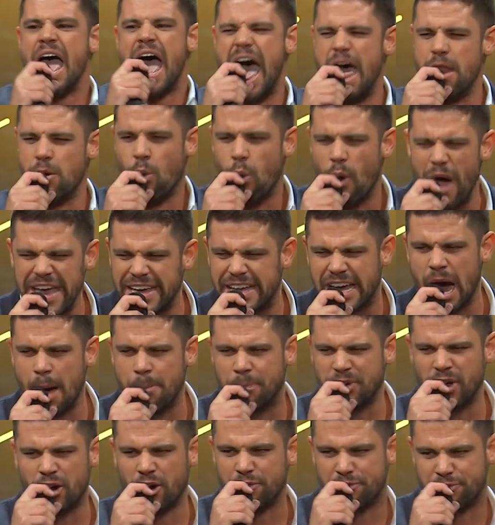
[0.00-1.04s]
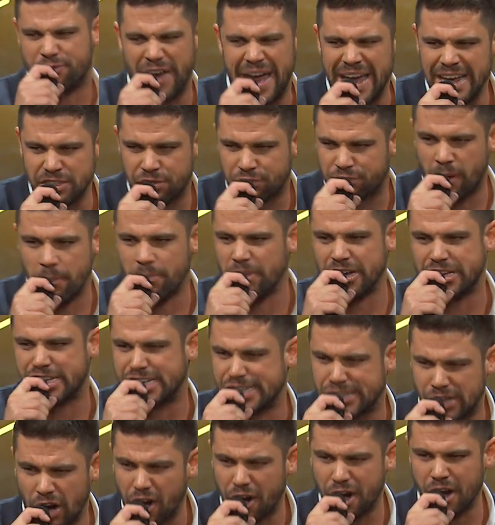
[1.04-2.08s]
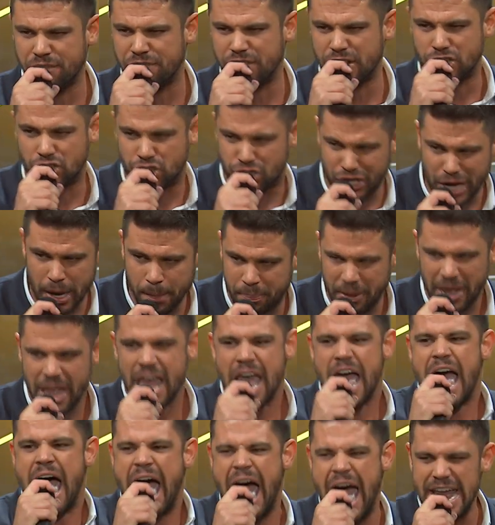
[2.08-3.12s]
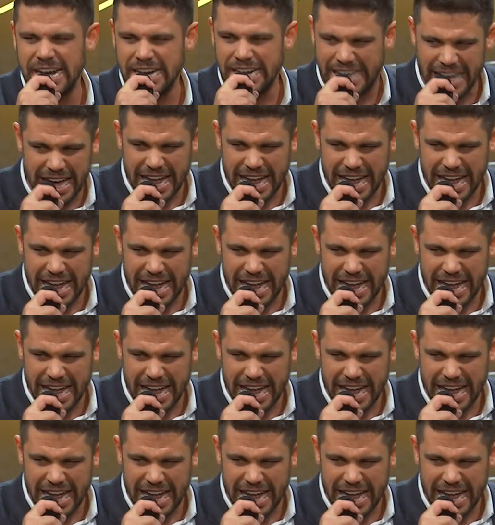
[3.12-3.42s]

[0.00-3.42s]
and wake up your faith from the stern of the ship and